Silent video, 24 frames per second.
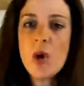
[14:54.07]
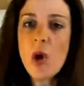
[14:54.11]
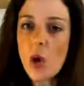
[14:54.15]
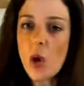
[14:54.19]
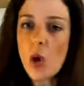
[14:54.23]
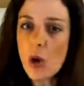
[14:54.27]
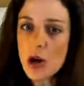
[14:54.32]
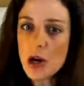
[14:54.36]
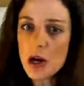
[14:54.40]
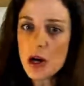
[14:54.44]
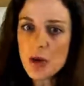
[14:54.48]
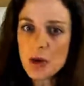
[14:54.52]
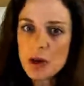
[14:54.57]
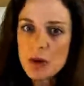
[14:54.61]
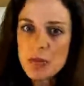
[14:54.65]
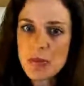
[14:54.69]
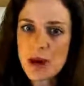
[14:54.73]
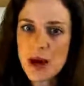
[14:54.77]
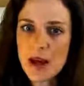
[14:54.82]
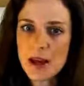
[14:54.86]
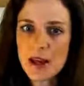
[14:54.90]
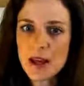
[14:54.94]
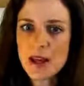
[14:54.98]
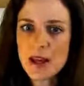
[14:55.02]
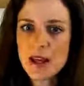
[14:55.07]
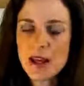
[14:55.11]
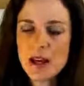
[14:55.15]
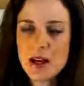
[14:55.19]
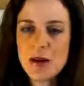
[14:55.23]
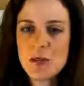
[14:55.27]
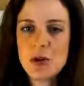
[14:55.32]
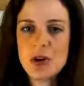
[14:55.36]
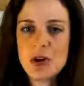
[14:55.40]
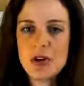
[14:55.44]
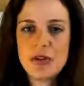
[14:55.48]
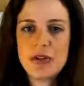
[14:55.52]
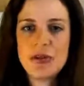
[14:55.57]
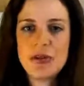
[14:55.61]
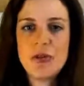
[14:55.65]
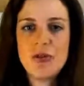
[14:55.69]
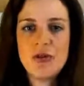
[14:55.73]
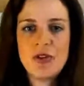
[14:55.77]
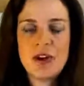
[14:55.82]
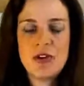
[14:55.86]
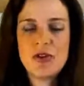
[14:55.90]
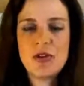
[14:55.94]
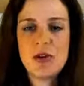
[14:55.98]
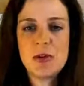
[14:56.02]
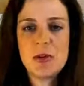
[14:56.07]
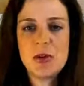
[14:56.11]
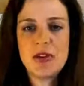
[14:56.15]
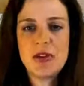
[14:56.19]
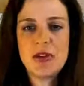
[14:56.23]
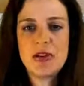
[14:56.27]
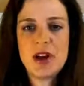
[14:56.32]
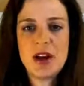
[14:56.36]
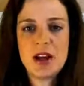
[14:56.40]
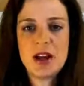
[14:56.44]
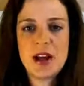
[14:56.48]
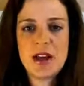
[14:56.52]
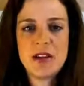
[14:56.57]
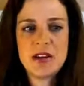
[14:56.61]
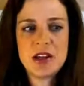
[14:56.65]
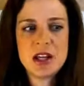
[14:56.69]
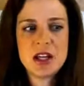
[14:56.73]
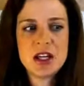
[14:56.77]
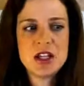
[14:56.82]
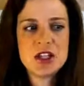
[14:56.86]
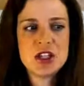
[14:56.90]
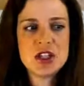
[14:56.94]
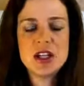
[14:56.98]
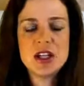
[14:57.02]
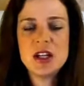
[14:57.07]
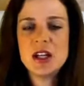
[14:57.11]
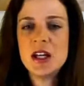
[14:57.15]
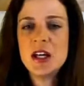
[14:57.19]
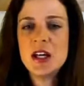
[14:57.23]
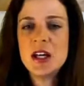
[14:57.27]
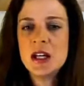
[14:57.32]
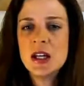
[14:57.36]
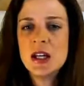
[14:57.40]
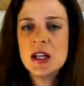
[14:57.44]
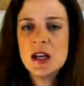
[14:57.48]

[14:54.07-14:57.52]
or going back and getting a more favorable stock allocation,